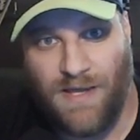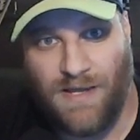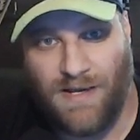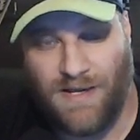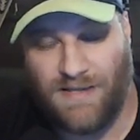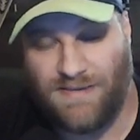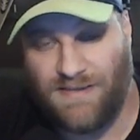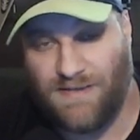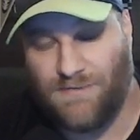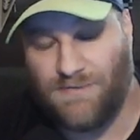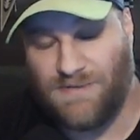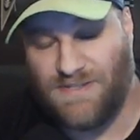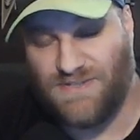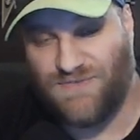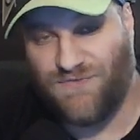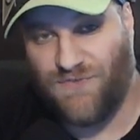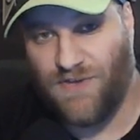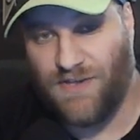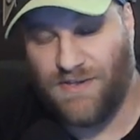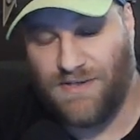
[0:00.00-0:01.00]
And I think with this
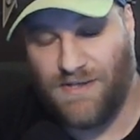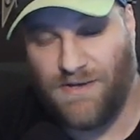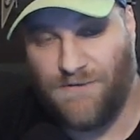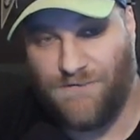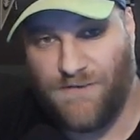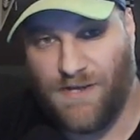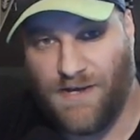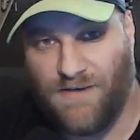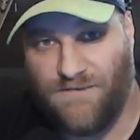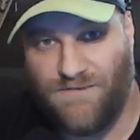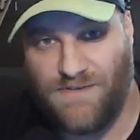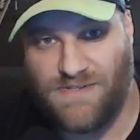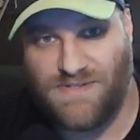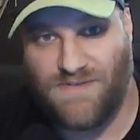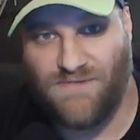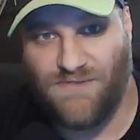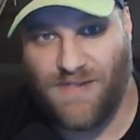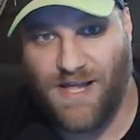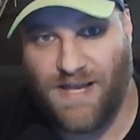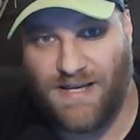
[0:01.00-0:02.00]
Philadelphia
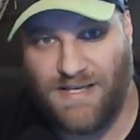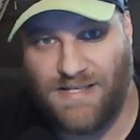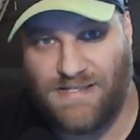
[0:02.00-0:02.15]
offensive line,